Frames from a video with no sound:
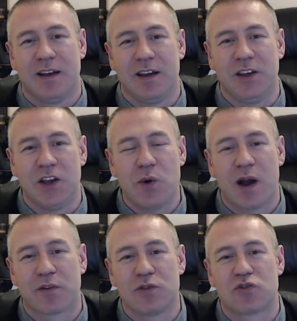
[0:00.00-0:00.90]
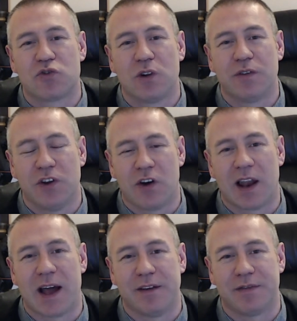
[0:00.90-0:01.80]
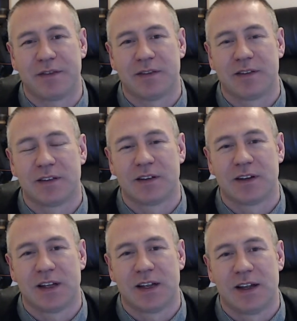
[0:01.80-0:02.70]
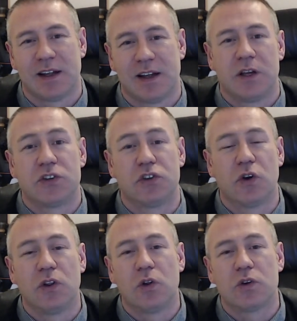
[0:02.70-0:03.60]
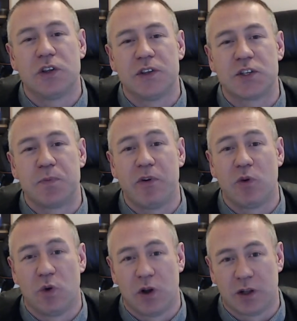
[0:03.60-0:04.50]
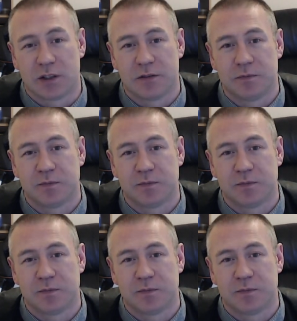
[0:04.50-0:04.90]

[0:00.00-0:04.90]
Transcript: You have control of your life. So don't look to the spirit world